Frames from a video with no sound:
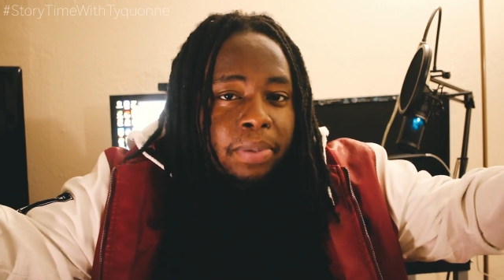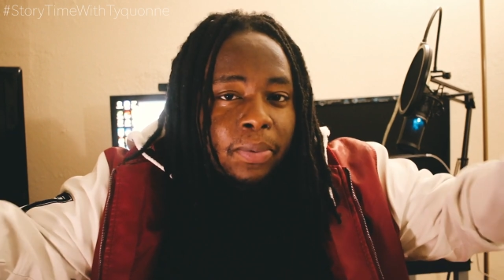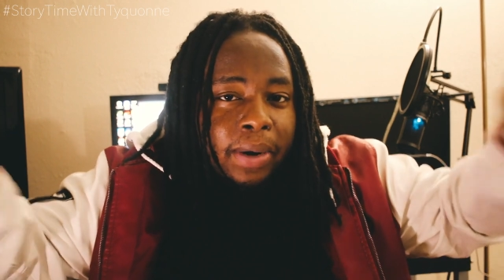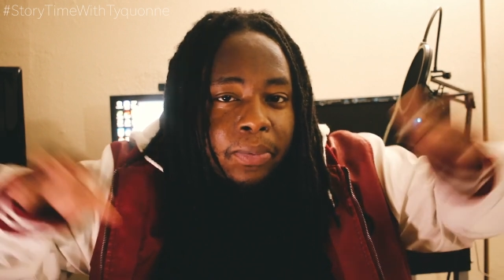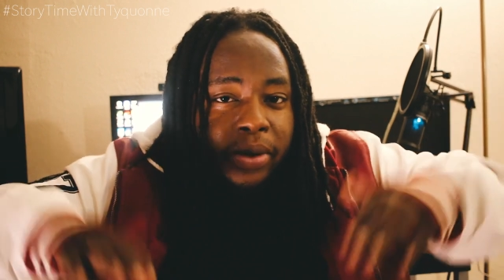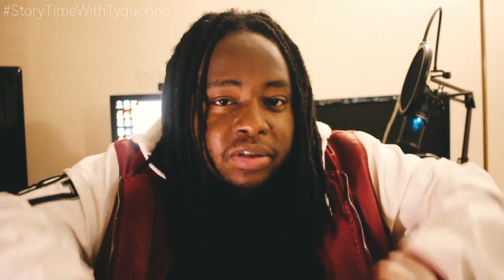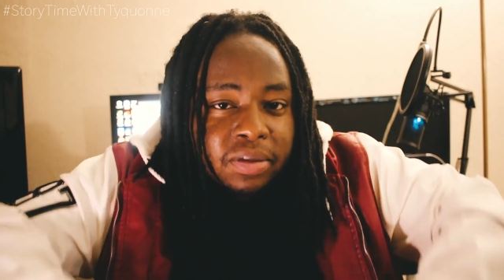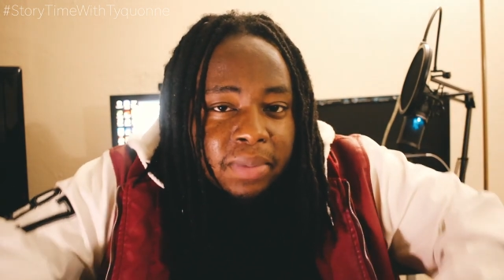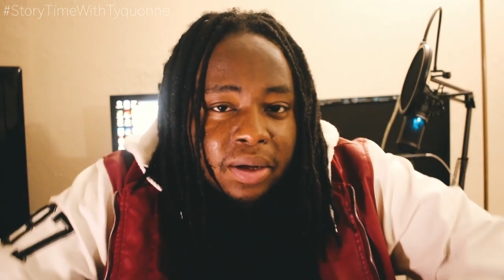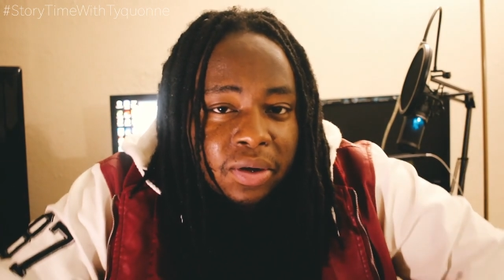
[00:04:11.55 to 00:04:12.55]
But when I went up
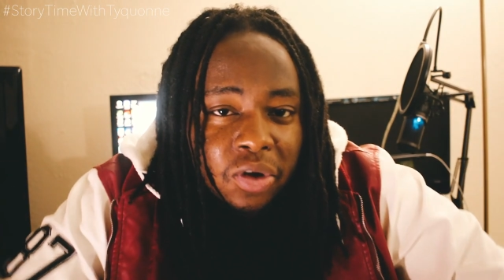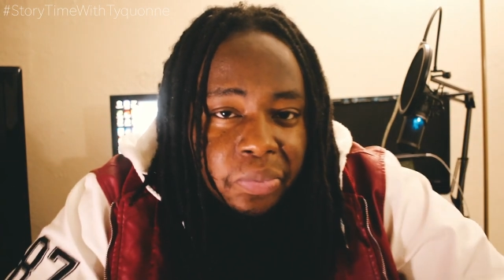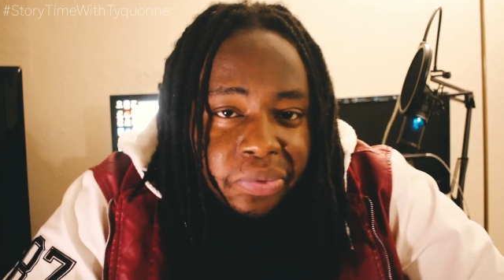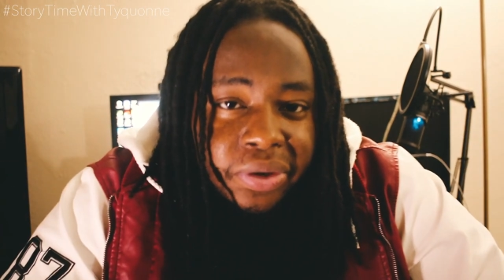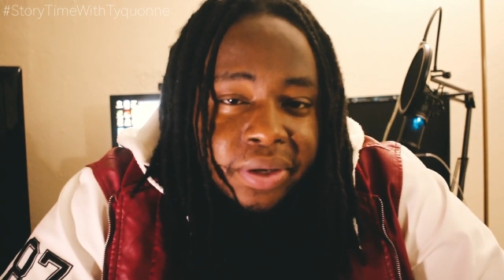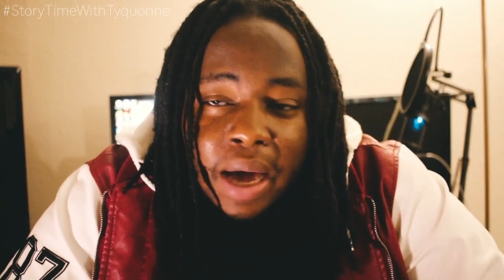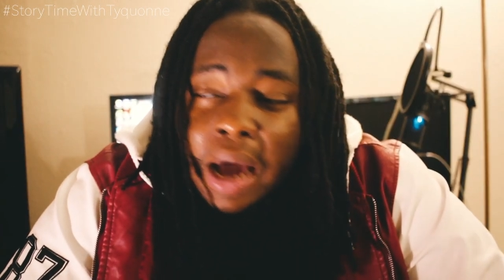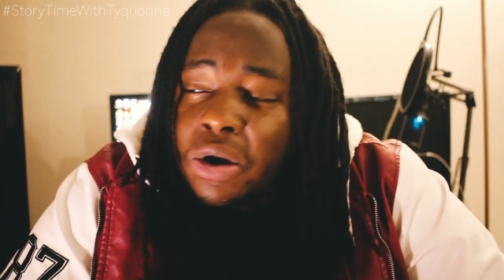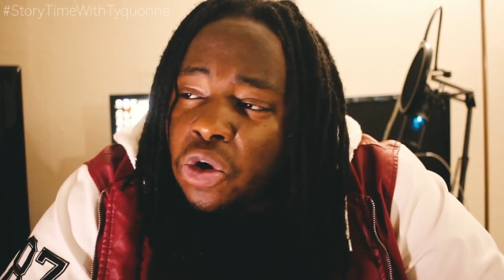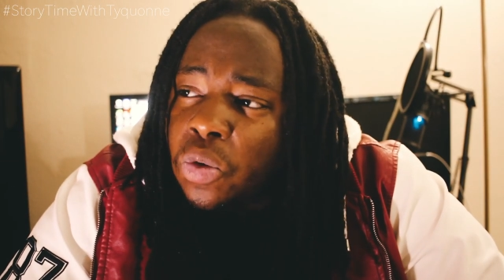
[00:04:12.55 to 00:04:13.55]
to my homeboy,
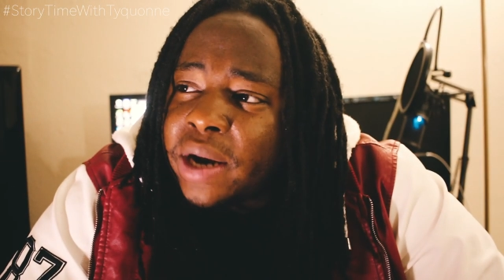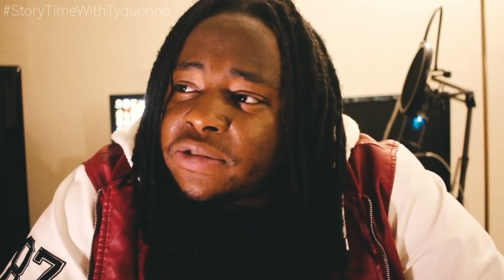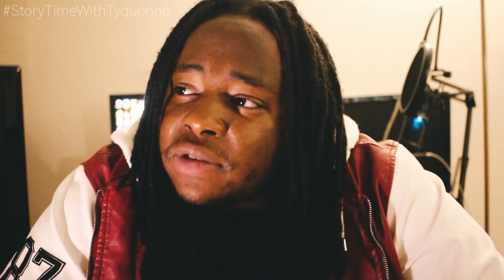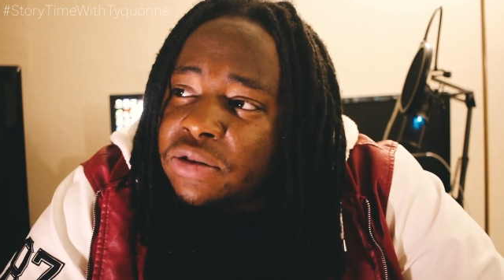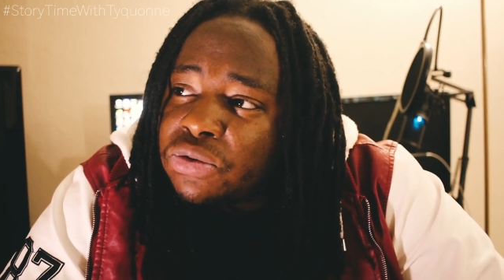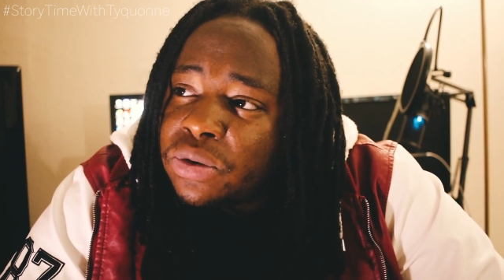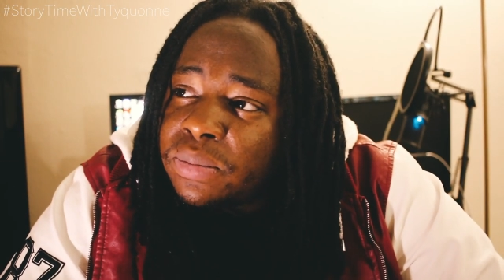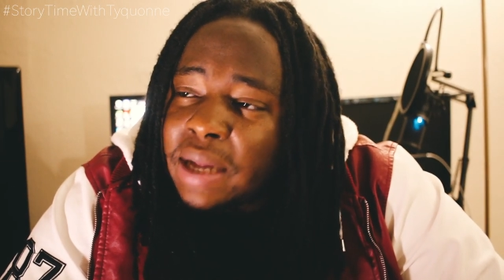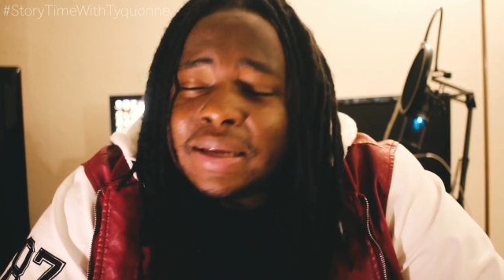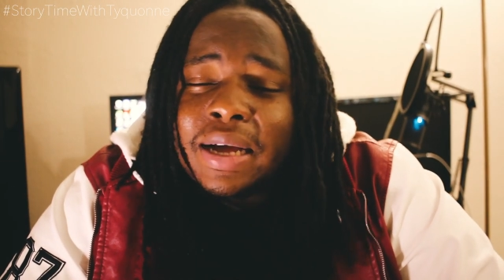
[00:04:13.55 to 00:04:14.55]
I don't know what I said to him.
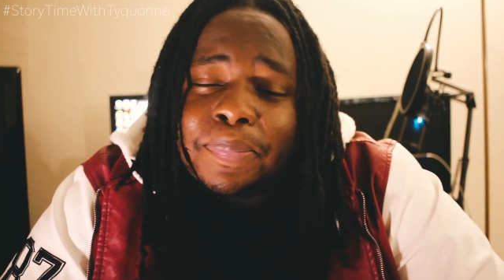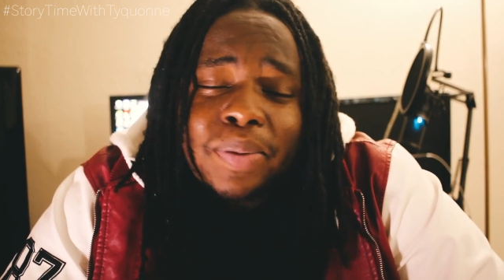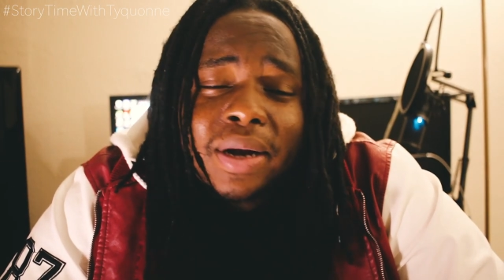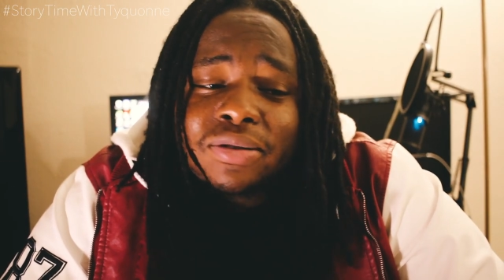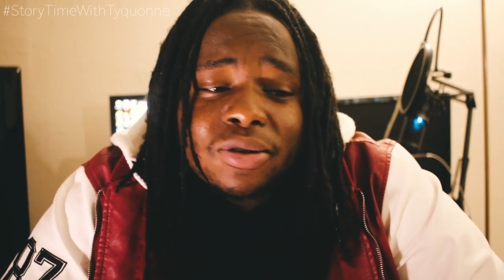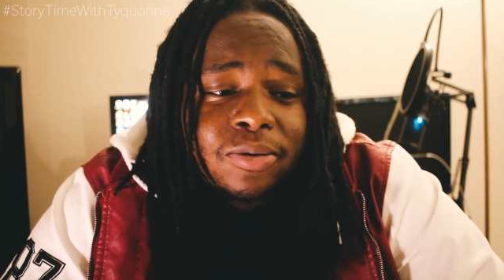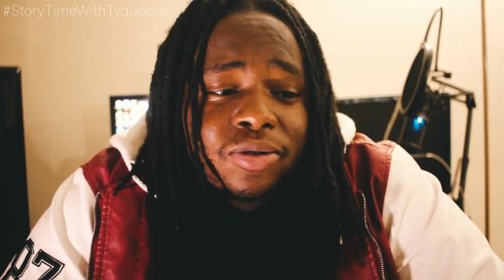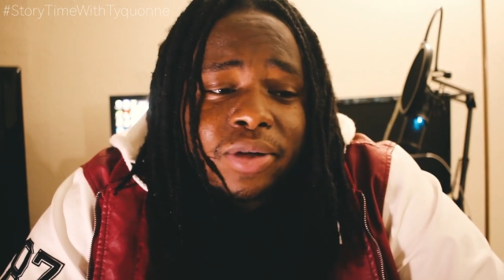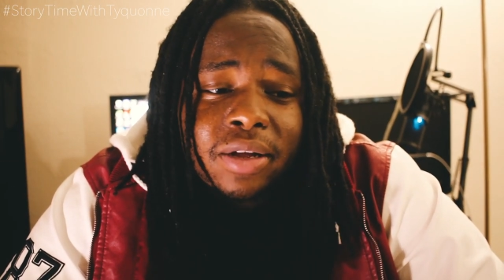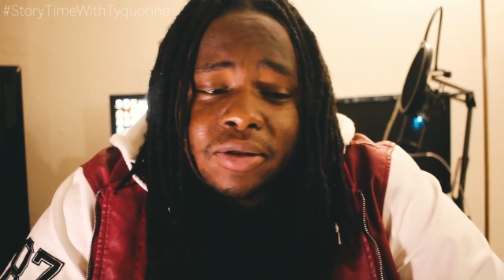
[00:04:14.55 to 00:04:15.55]
I think I probably told him,
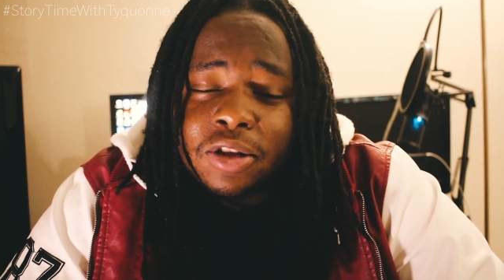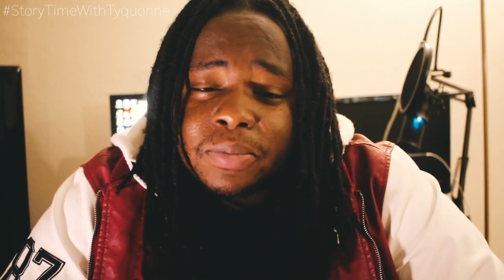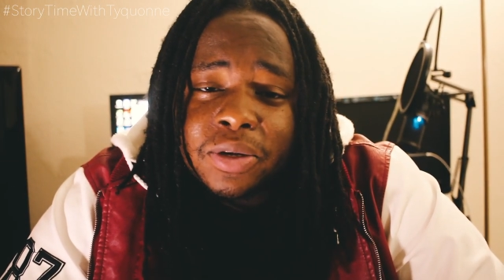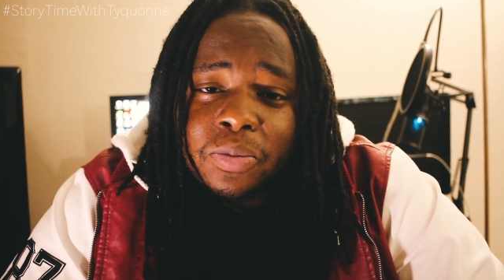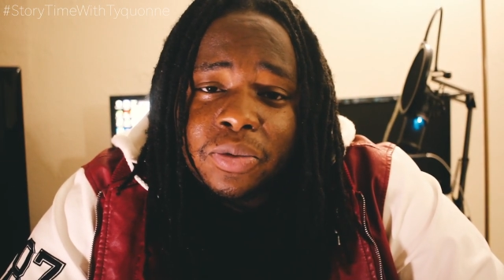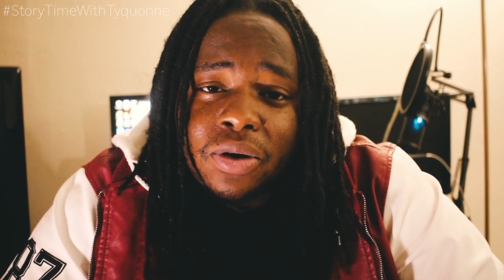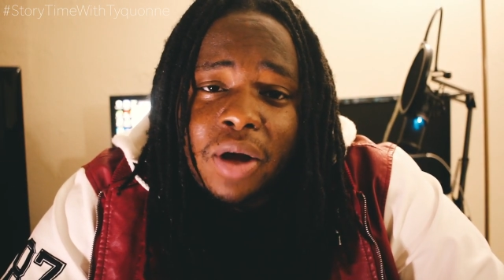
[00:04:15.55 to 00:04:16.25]
you can't talk to me no more.